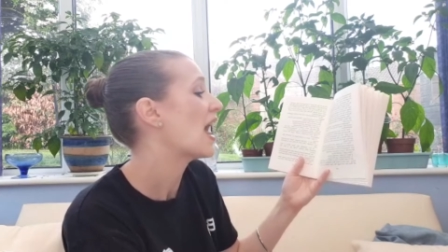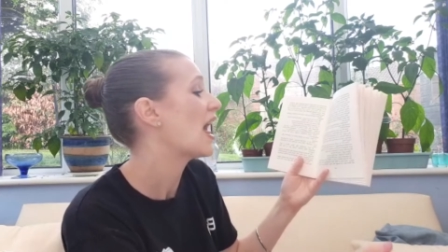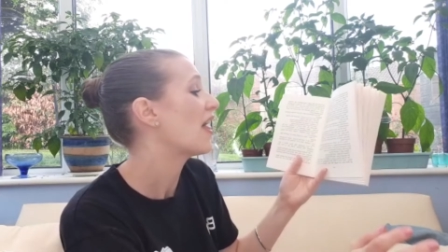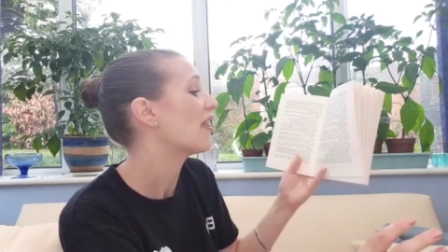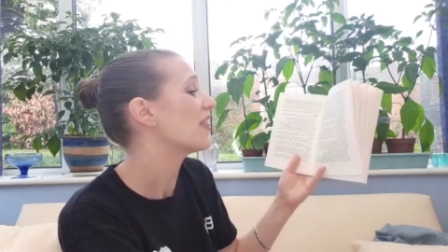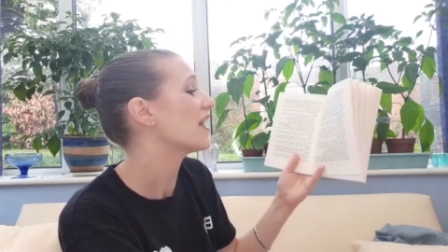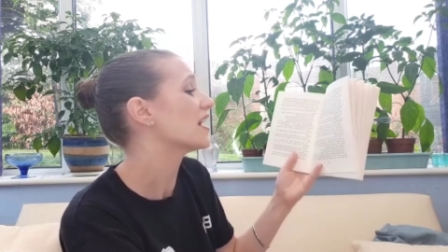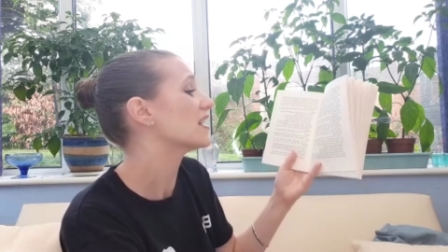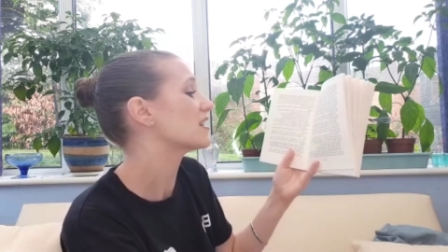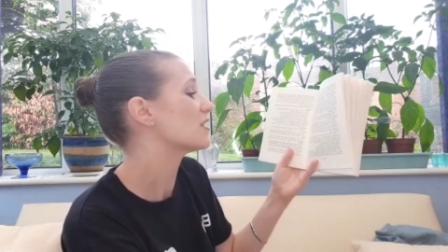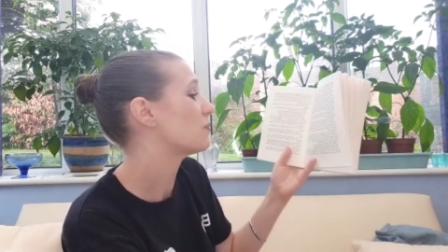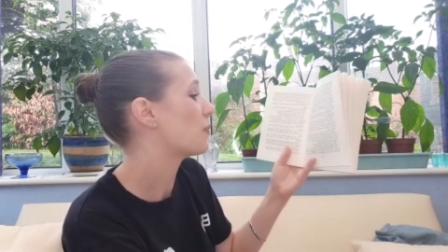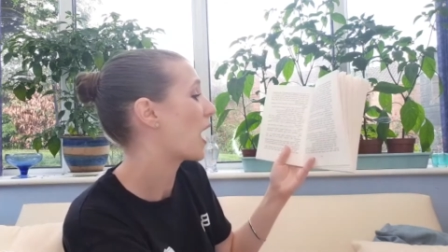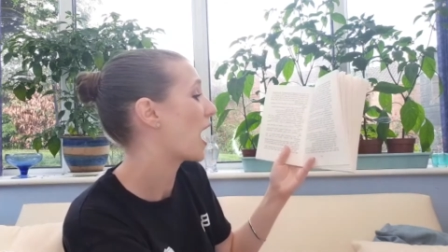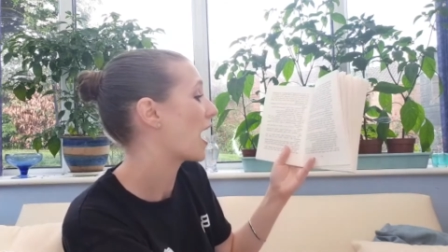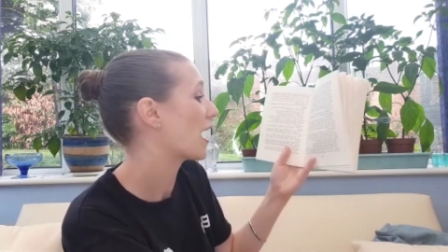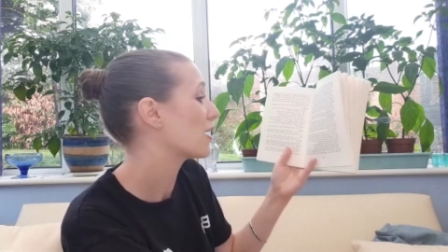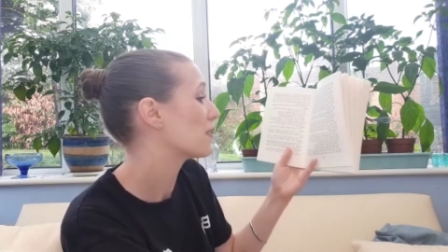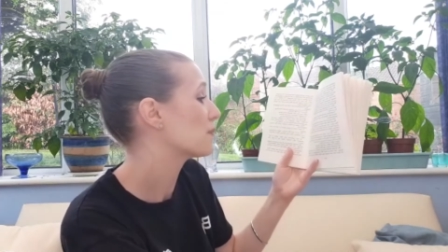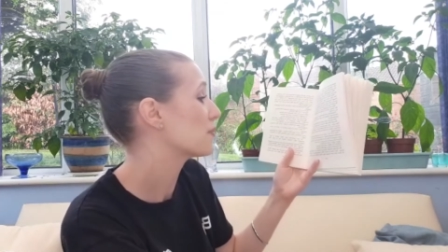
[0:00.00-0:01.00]
That
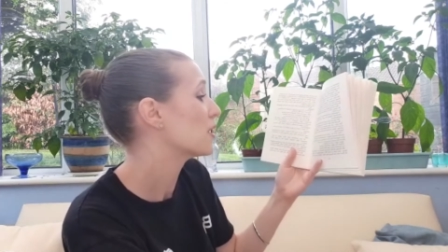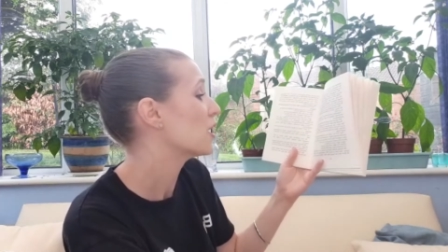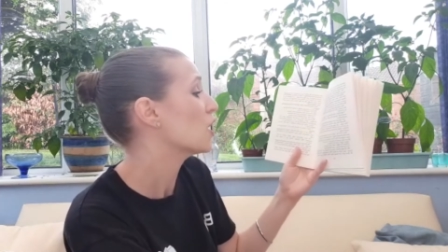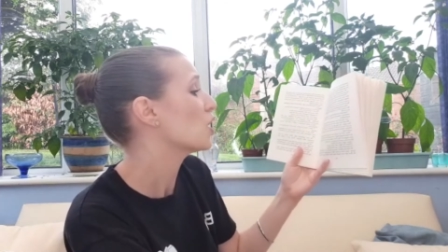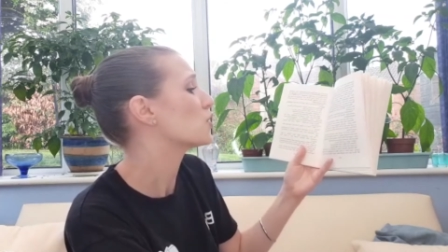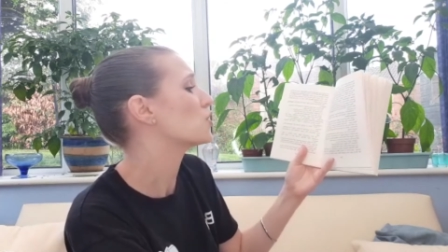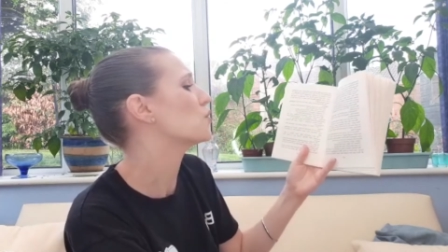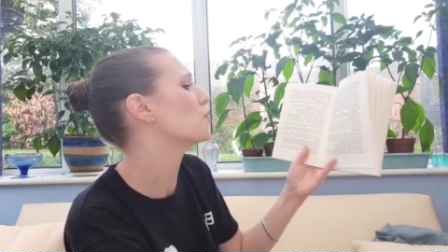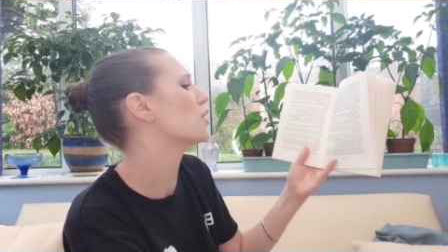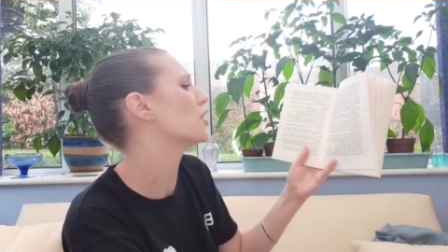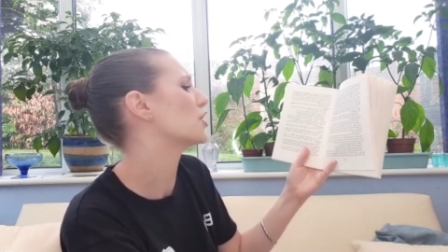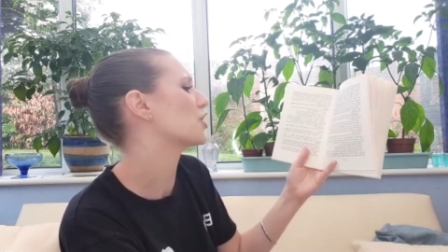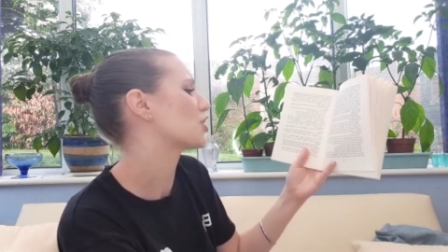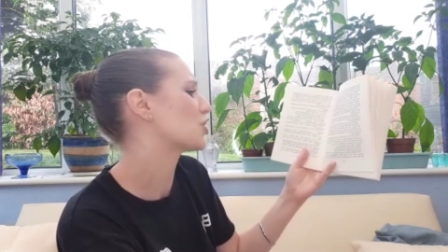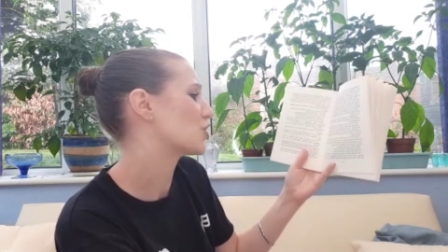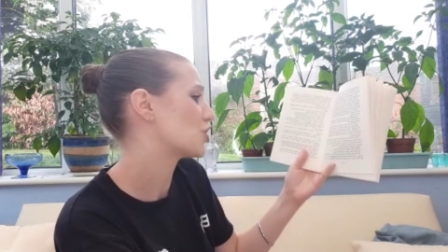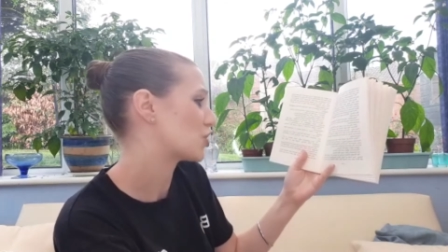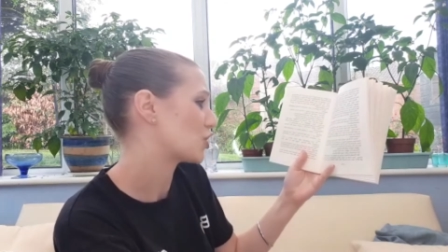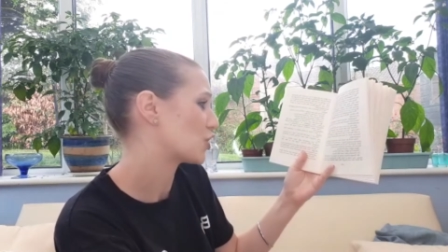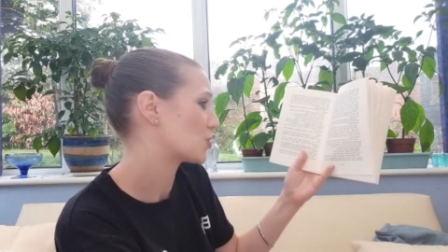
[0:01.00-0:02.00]
pipe, the one
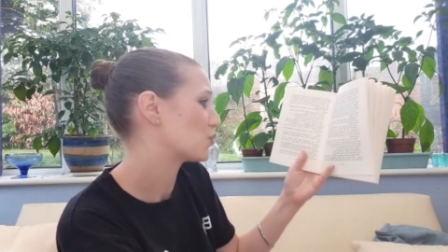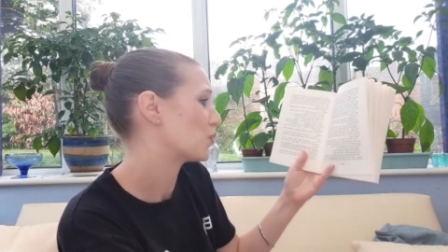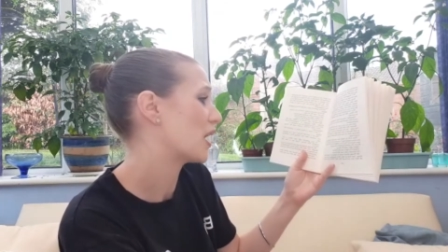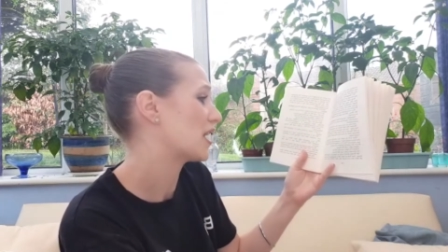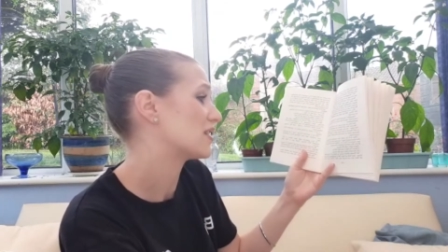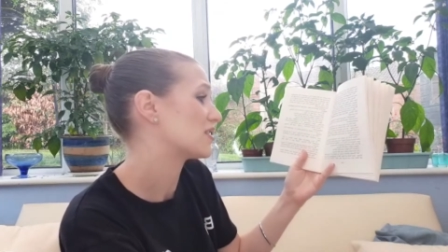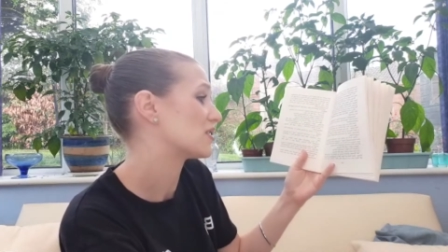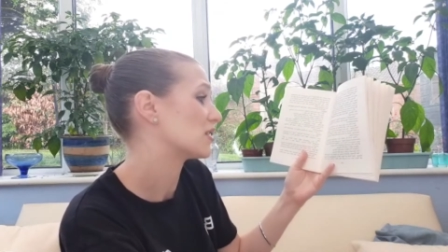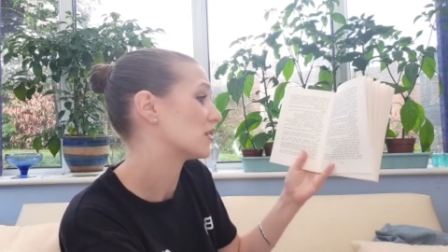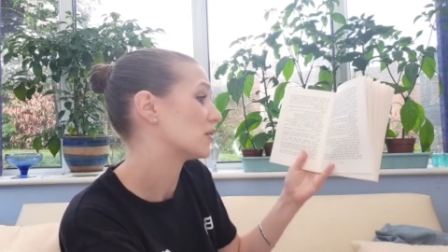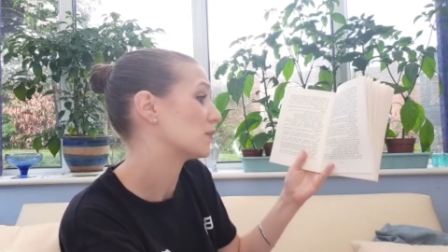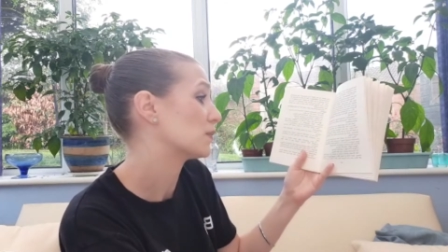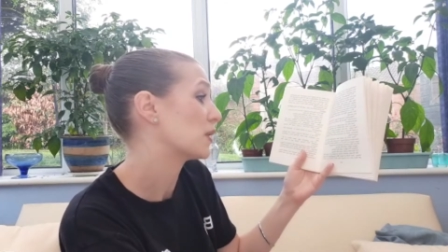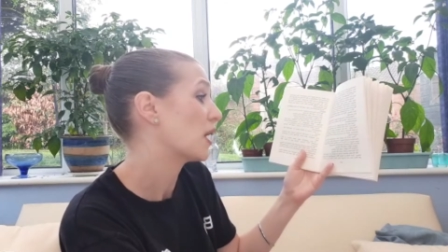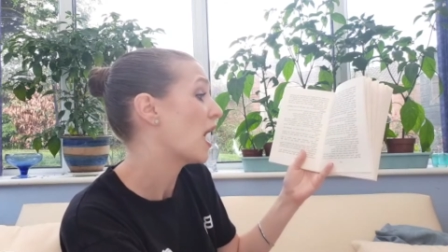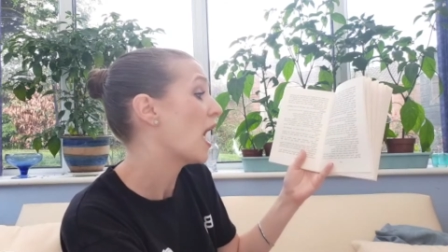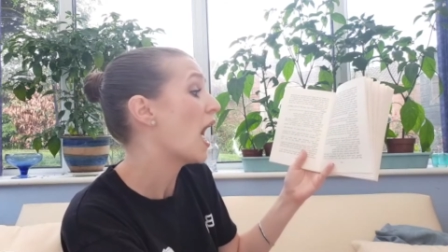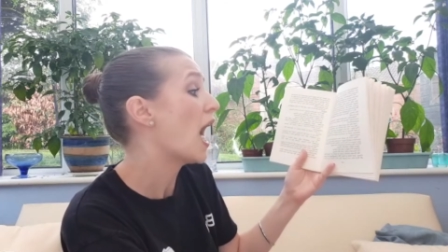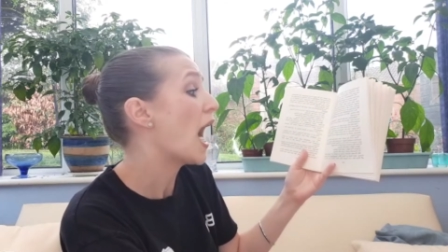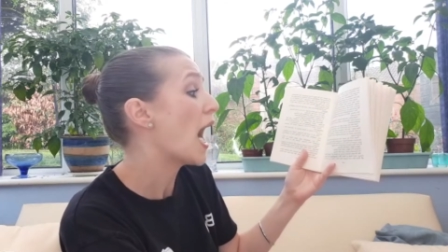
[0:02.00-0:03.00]
Augustus went up,
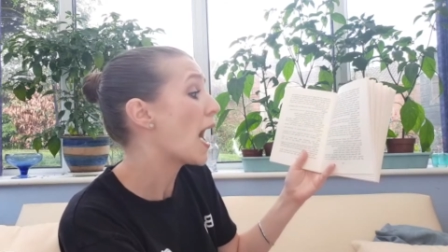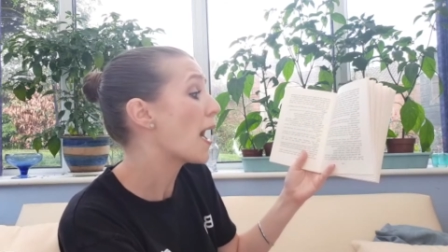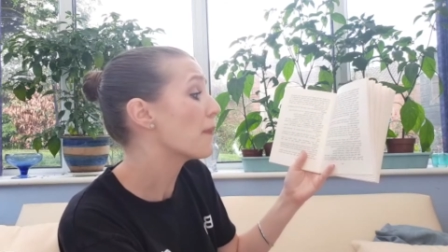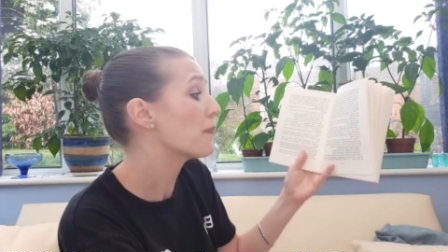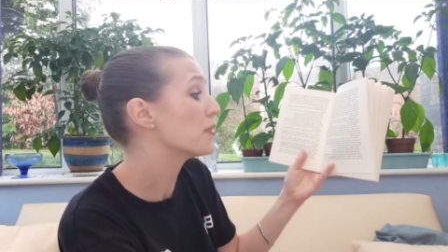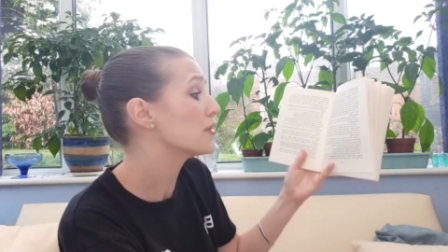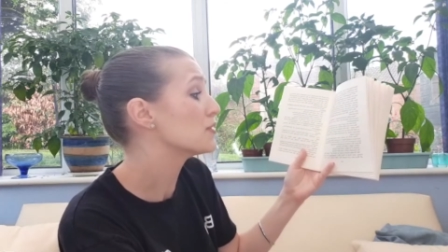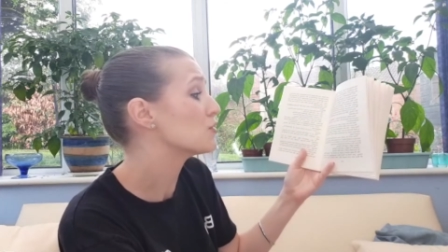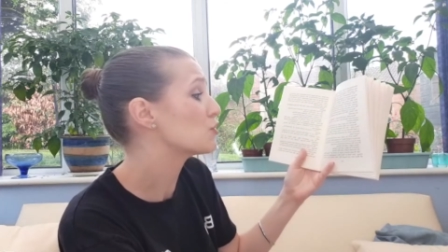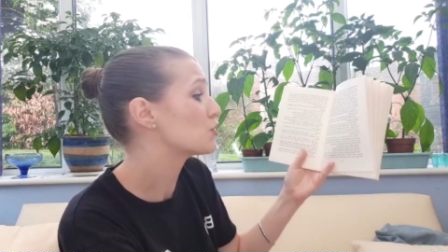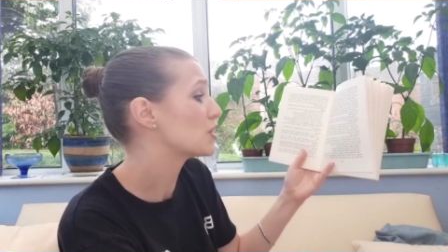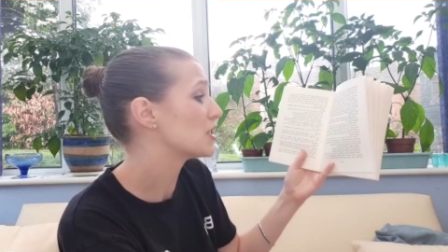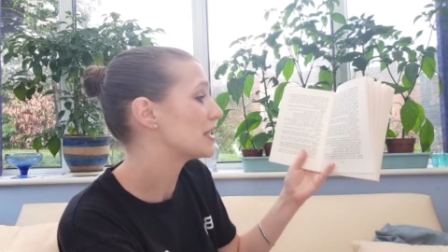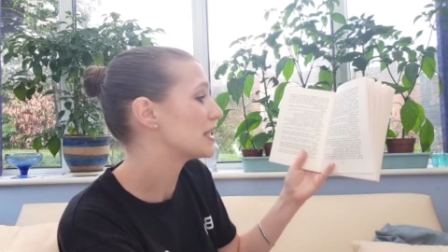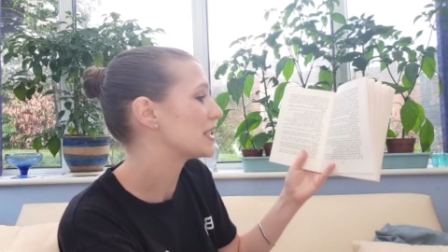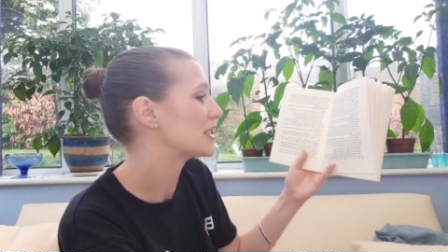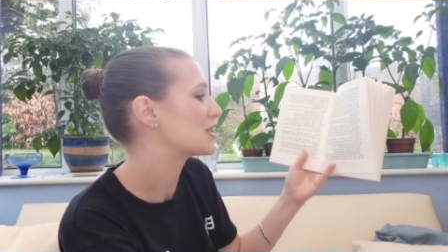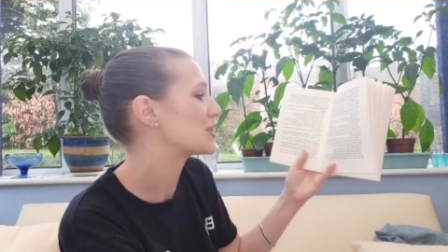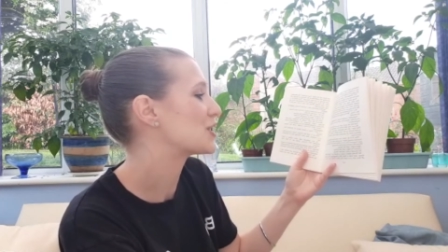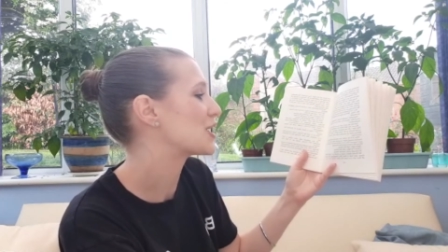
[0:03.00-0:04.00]
happens to
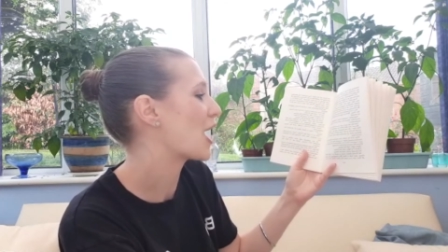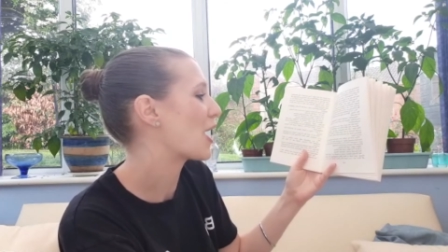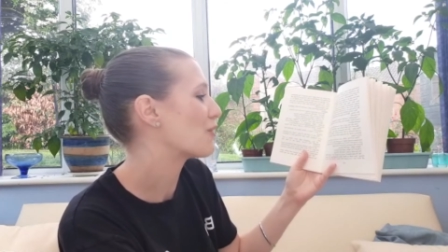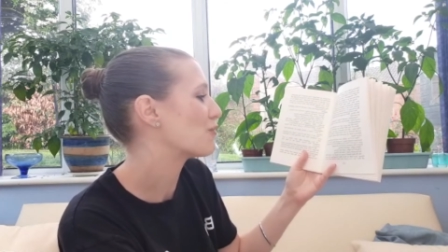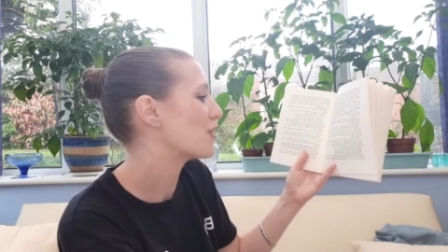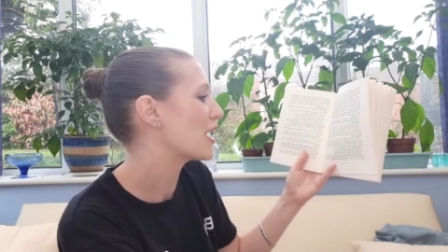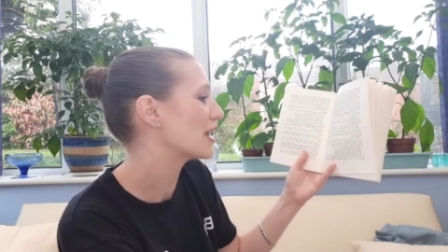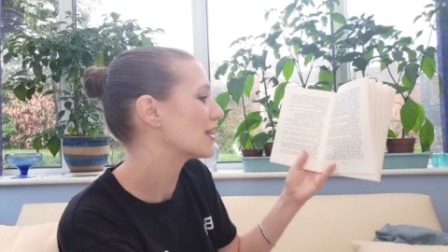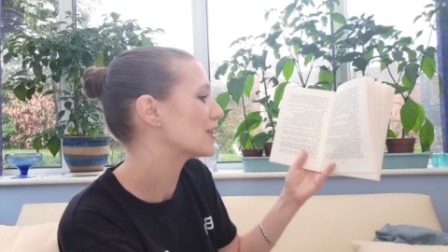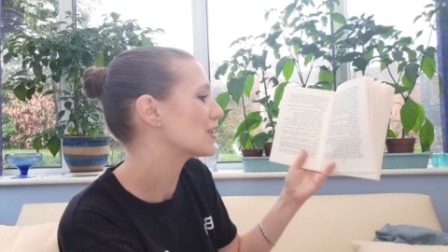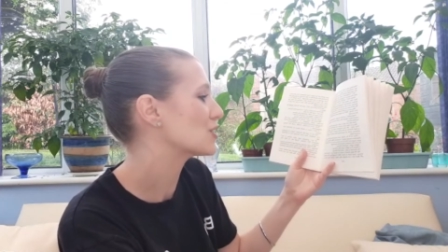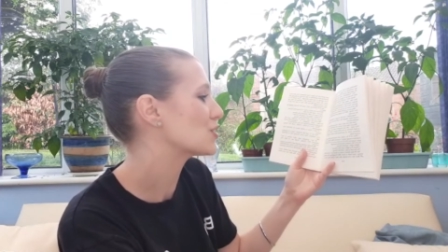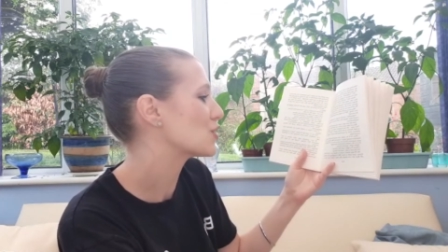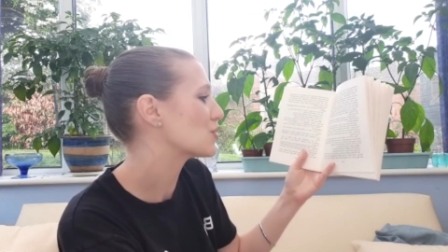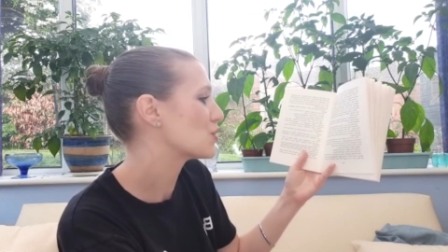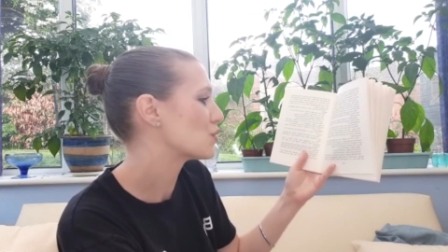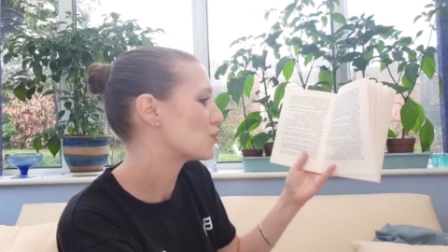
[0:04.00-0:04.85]
lead directly to the